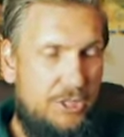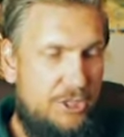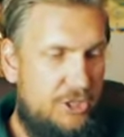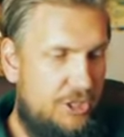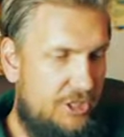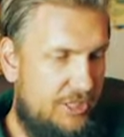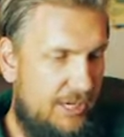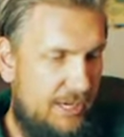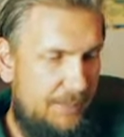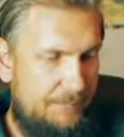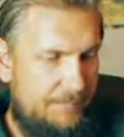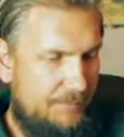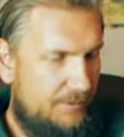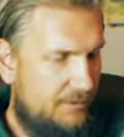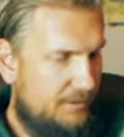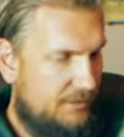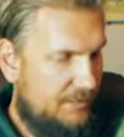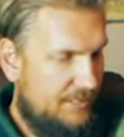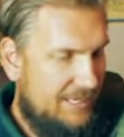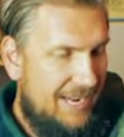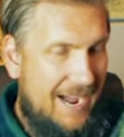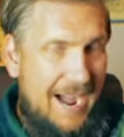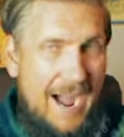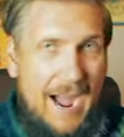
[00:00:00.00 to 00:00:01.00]
cheap,
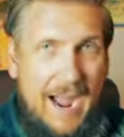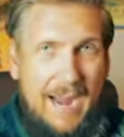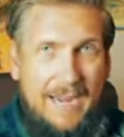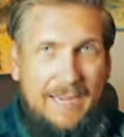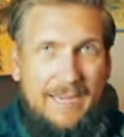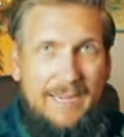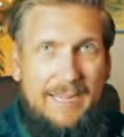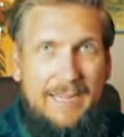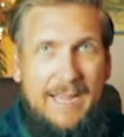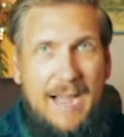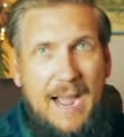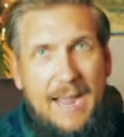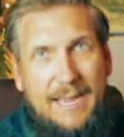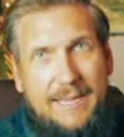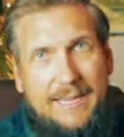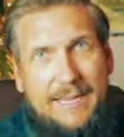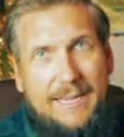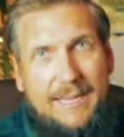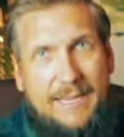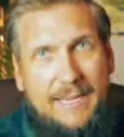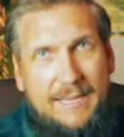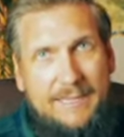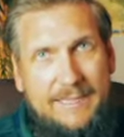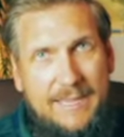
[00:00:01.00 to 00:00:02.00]
tiny
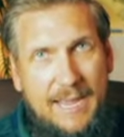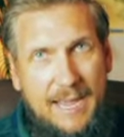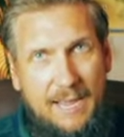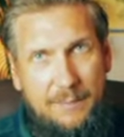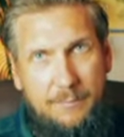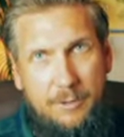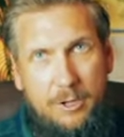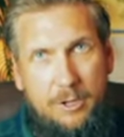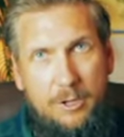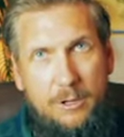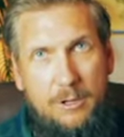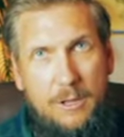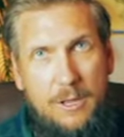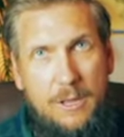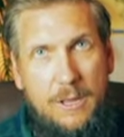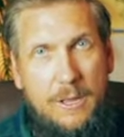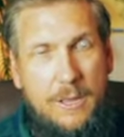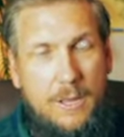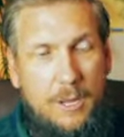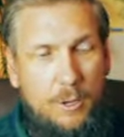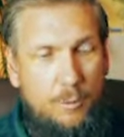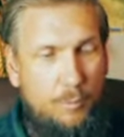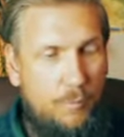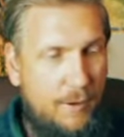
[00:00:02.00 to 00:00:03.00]
IKEA table
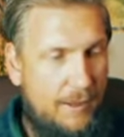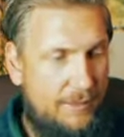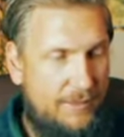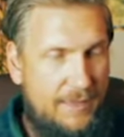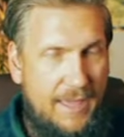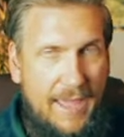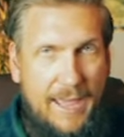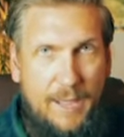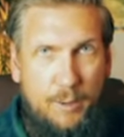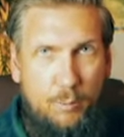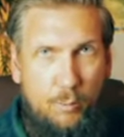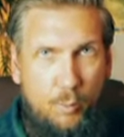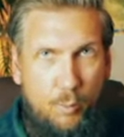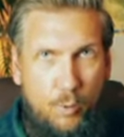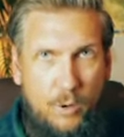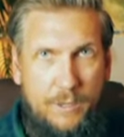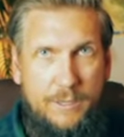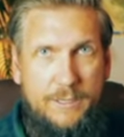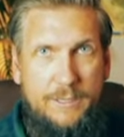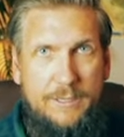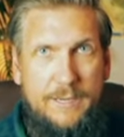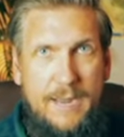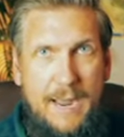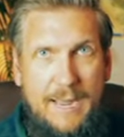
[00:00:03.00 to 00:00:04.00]
with a
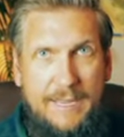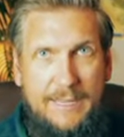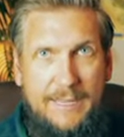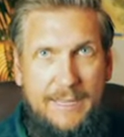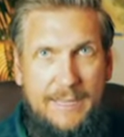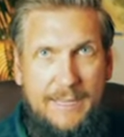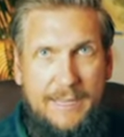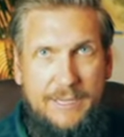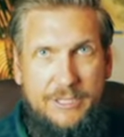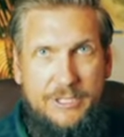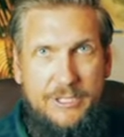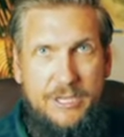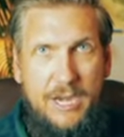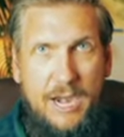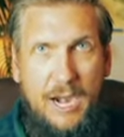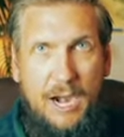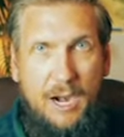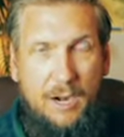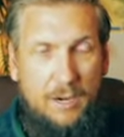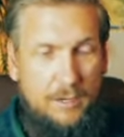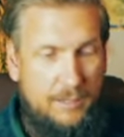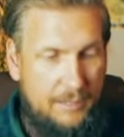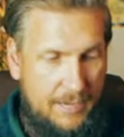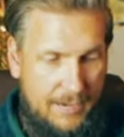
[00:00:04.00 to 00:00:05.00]
wooden IKEA chair.